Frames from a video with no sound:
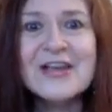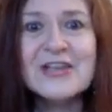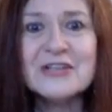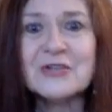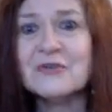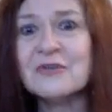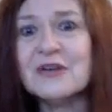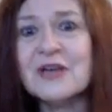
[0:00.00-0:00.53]

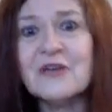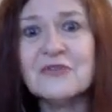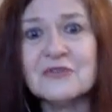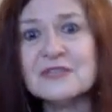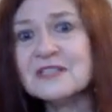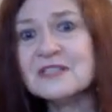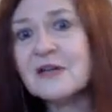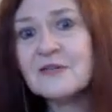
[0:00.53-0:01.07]
So now they're
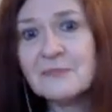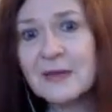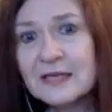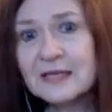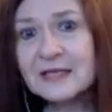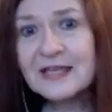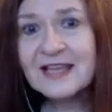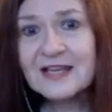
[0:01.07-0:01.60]

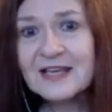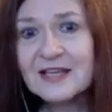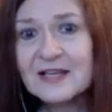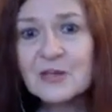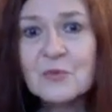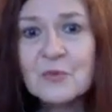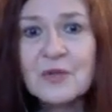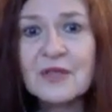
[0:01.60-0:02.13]

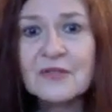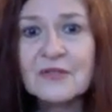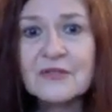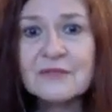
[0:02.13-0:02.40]
self-medicating with